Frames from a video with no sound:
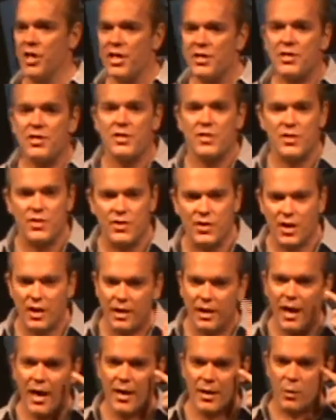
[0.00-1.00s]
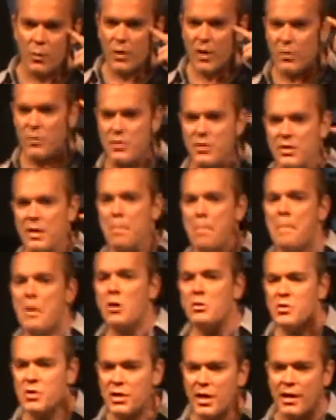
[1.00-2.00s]
Jesus, the Son of God, the one who is the
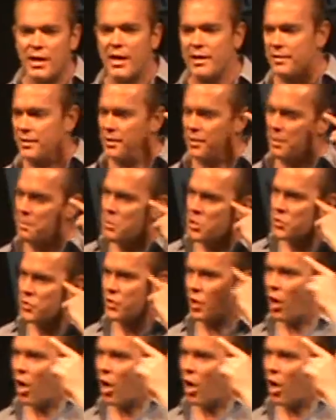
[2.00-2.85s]
most connected, the most